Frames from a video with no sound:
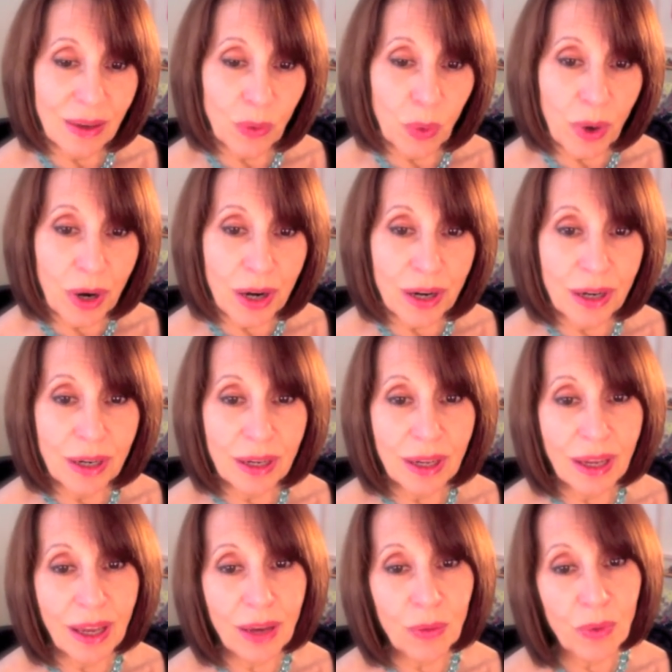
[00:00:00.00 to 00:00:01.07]
where
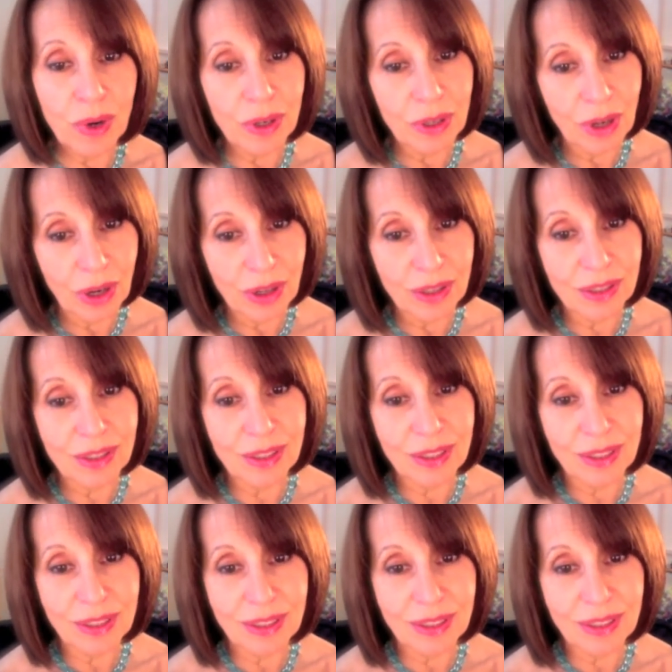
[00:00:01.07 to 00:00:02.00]
and where not